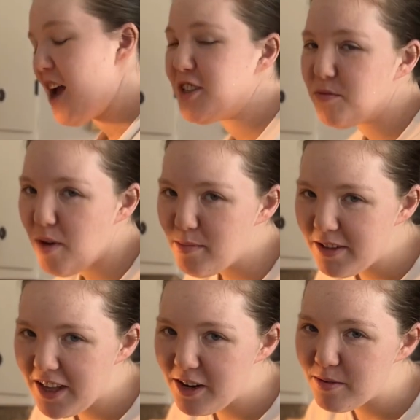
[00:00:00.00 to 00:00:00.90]
I should
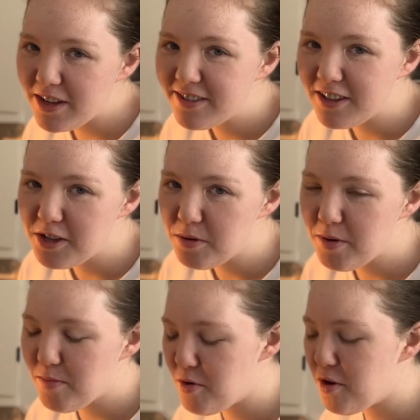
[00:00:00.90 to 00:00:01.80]
probably let it rest a little
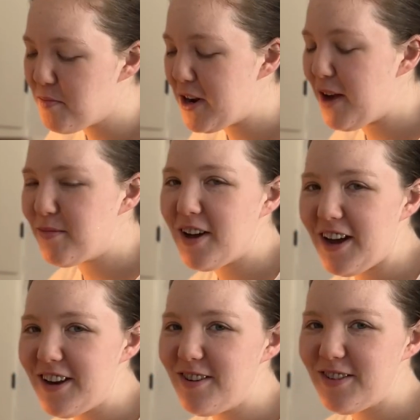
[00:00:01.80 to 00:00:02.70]
bit more, but I'm
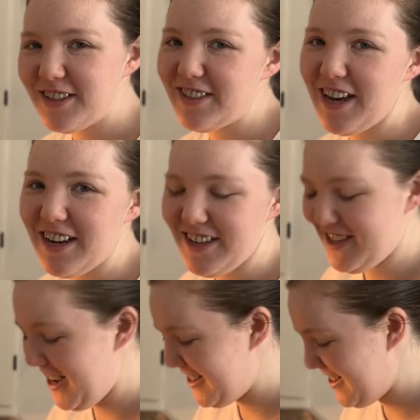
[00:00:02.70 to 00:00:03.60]
kind of excited to taste